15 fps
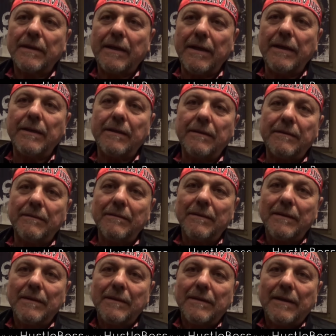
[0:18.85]
kid,
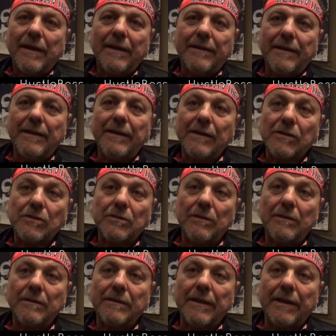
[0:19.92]
mm 18 years old,